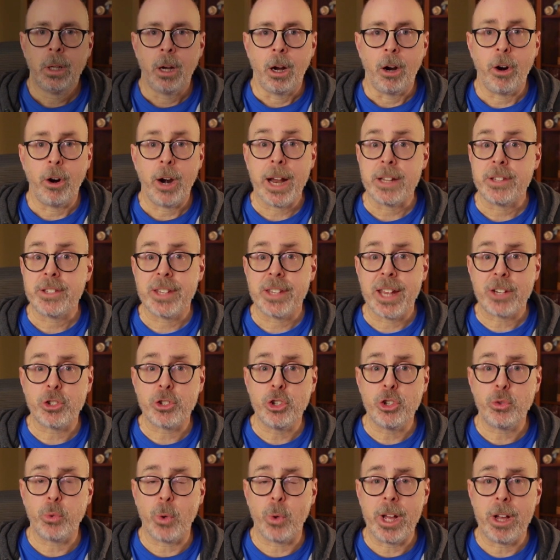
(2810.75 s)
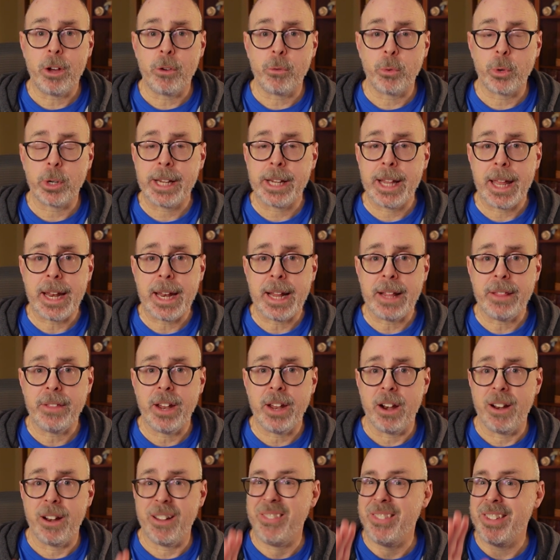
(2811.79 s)
All right, section 12, we're getting
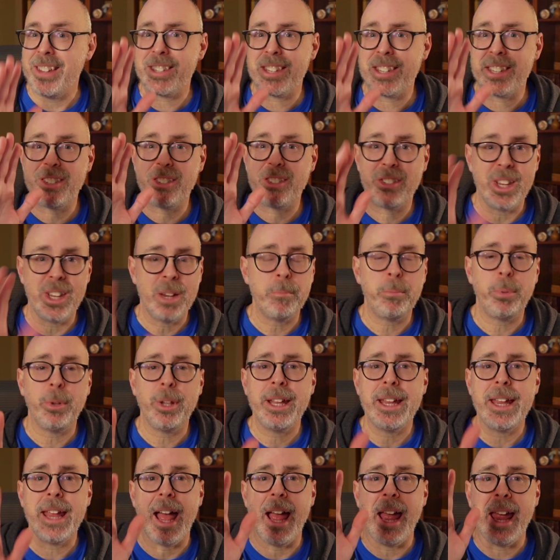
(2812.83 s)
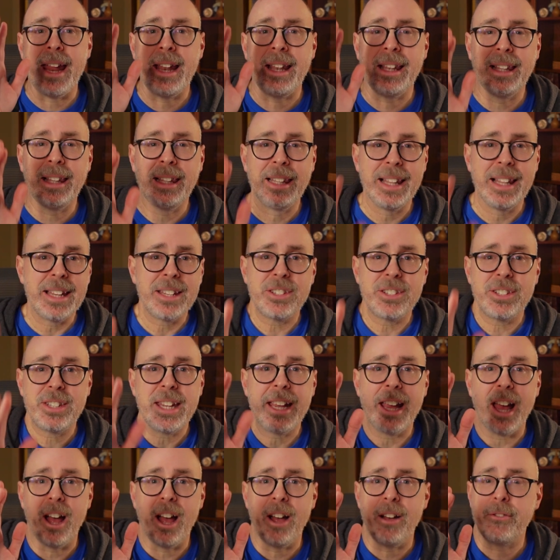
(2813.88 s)
there, and this is simply a
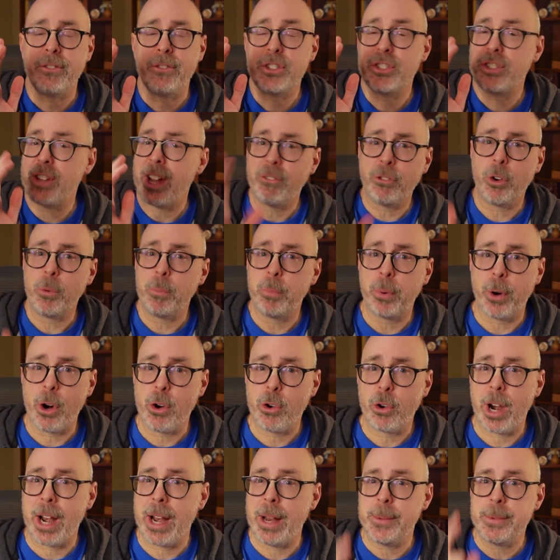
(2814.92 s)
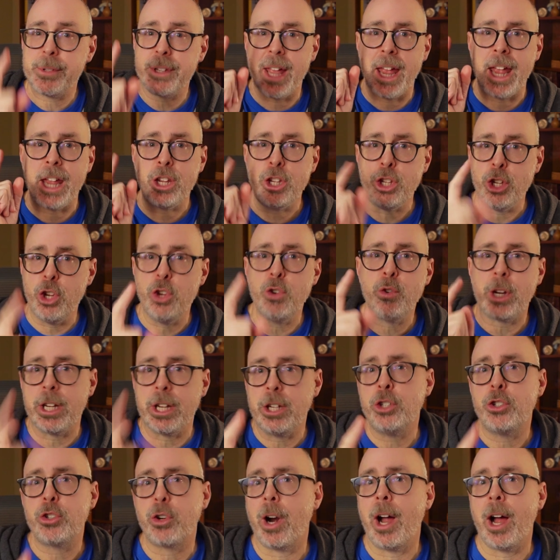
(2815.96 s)
listing of several programs that you
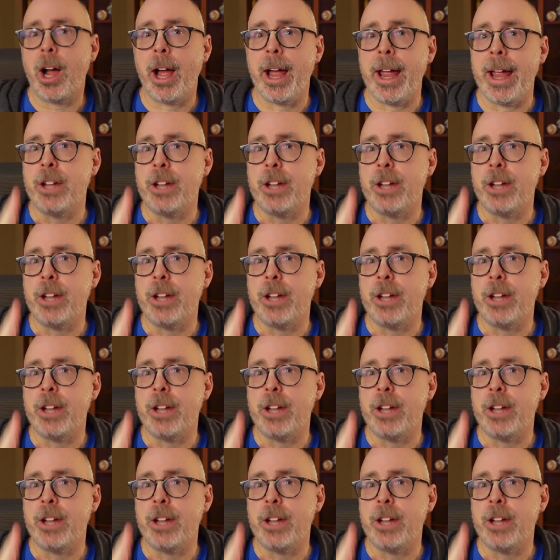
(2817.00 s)
can try.